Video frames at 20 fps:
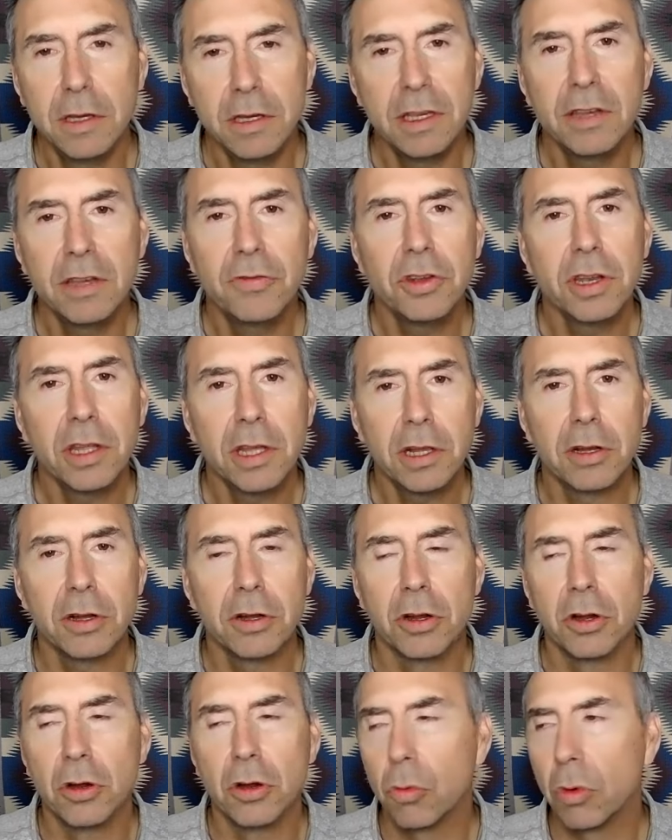even
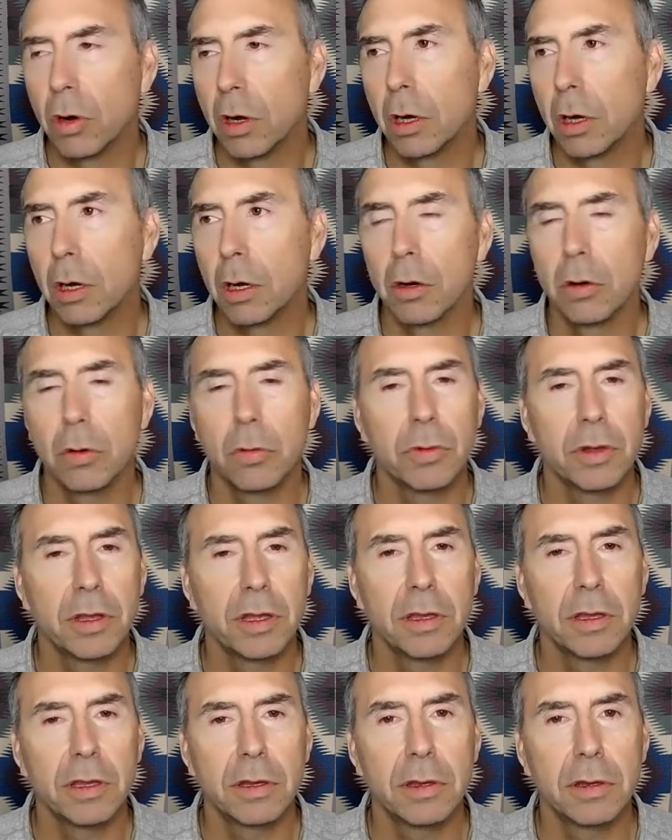here where
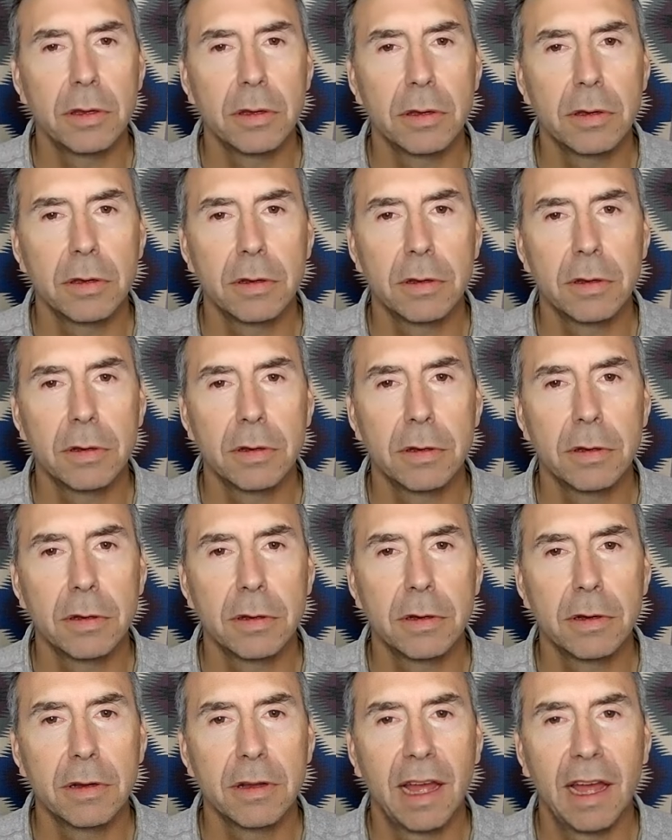we
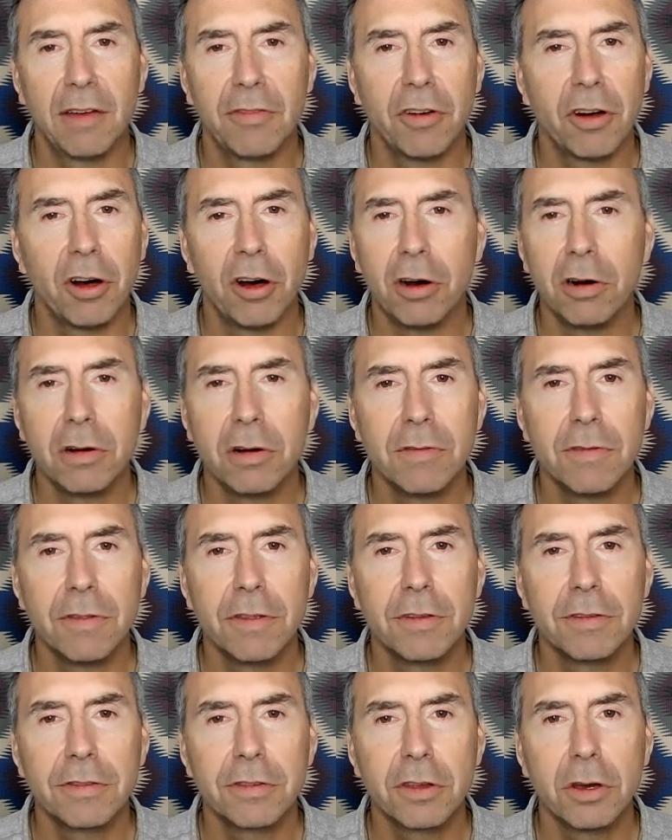have all of
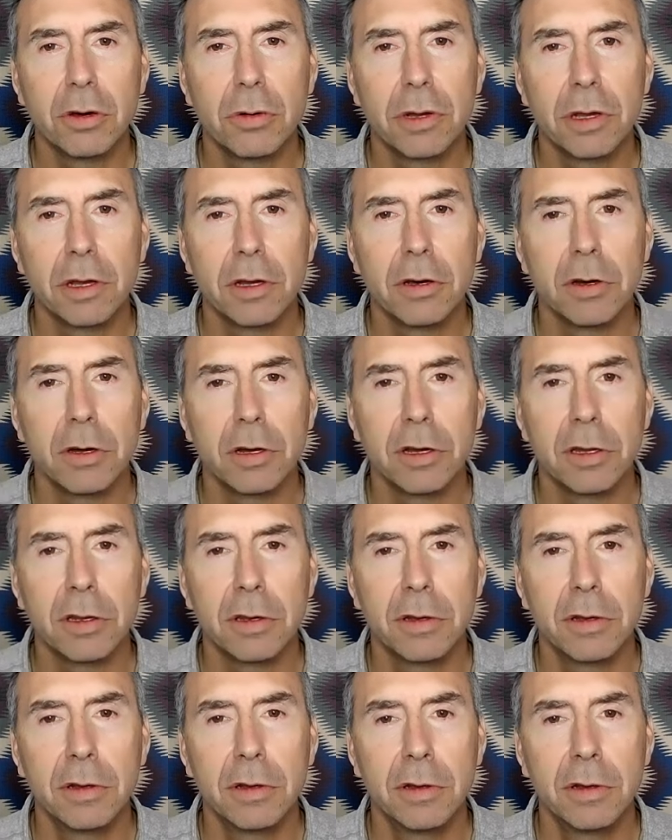this going
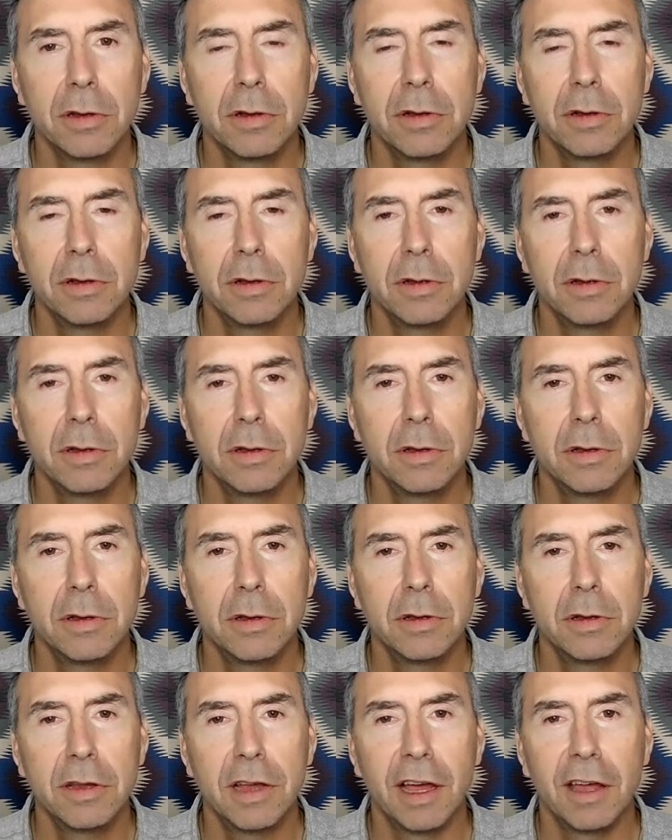on
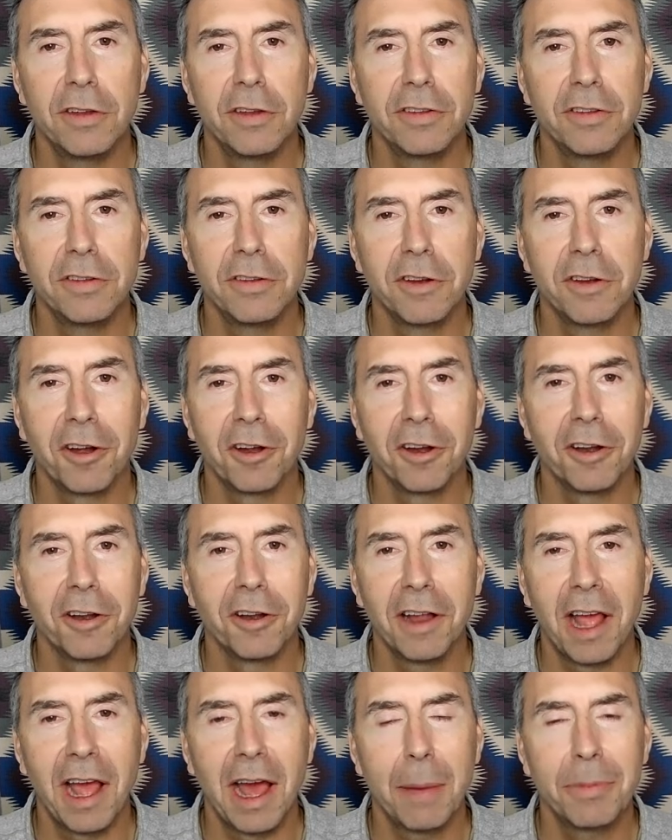and our
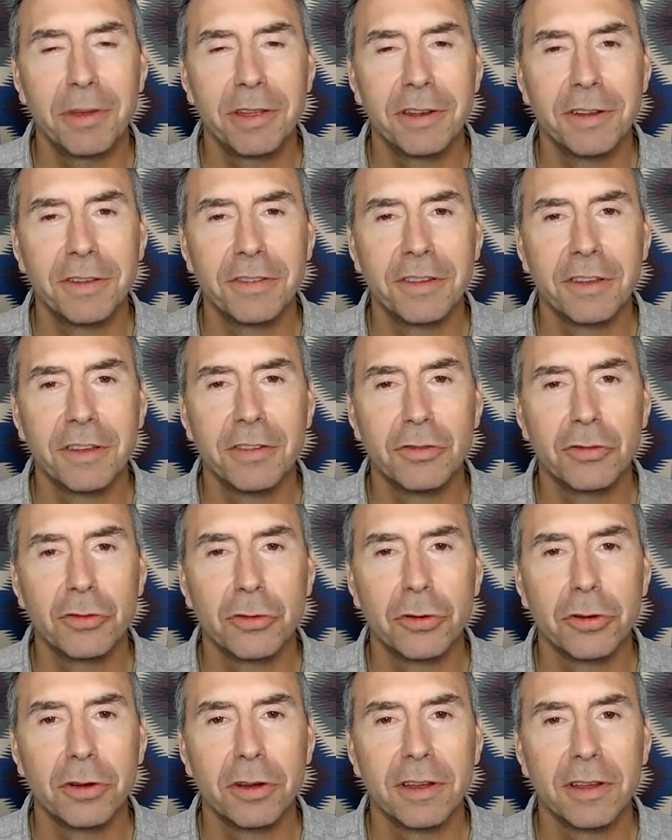happiness and
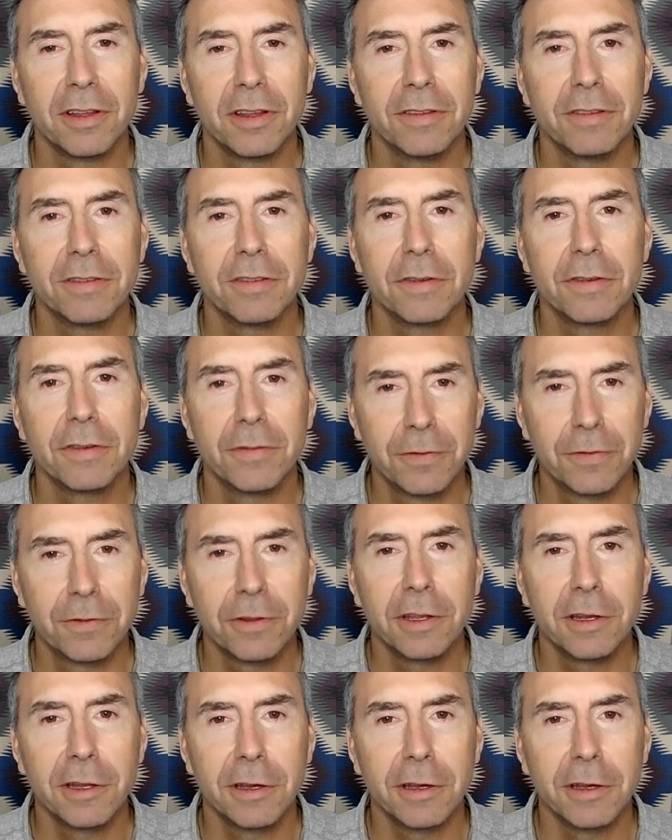joy is
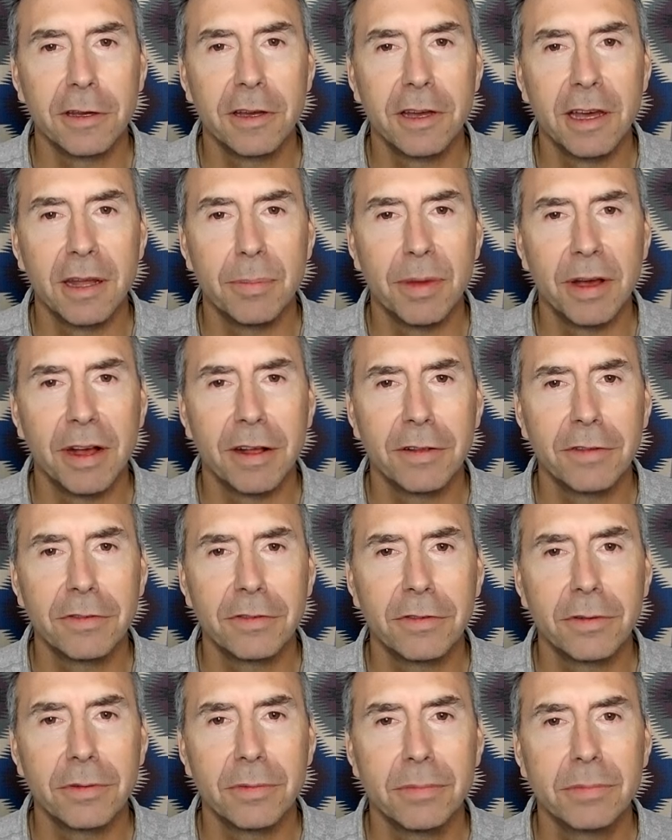fleeting at
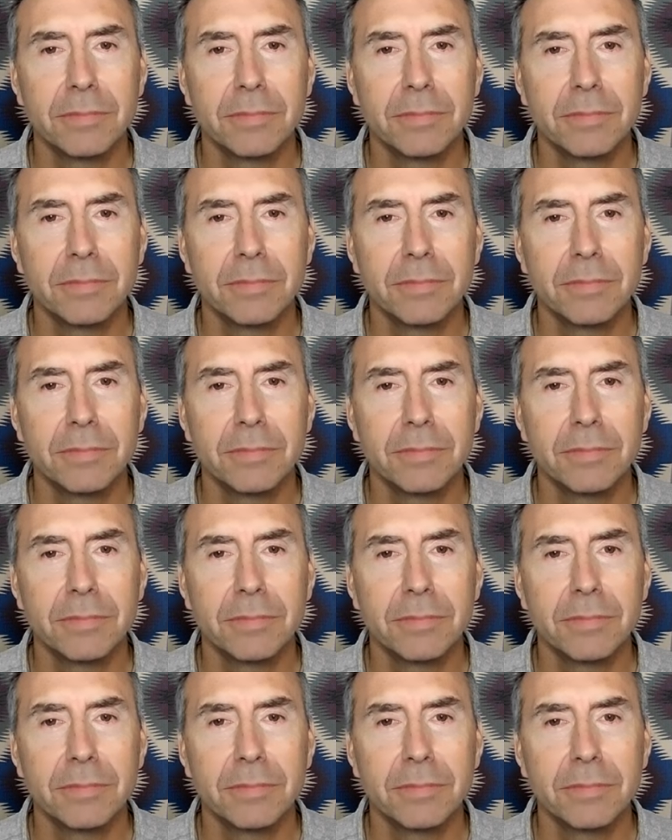best,